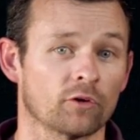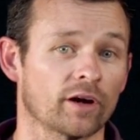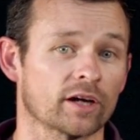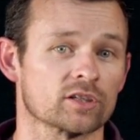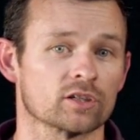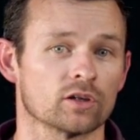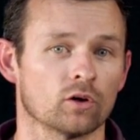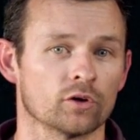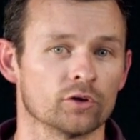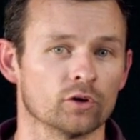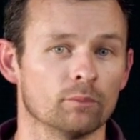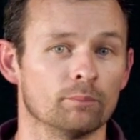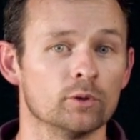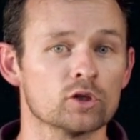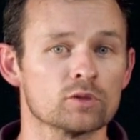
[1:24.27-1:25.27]
correction on
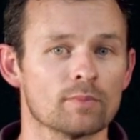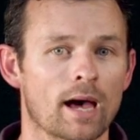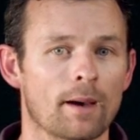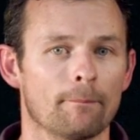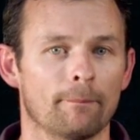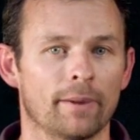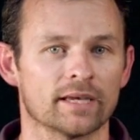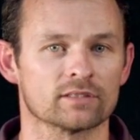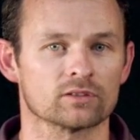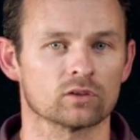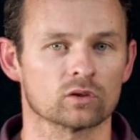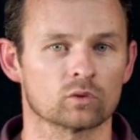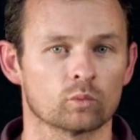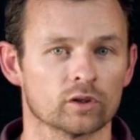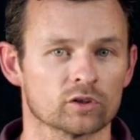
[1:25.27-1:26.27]
your boost map based
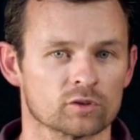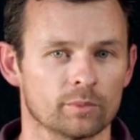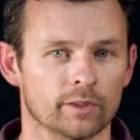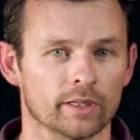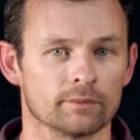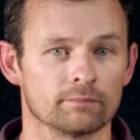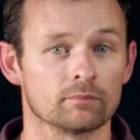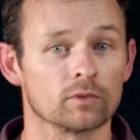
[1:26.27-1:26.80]
on wheel speed,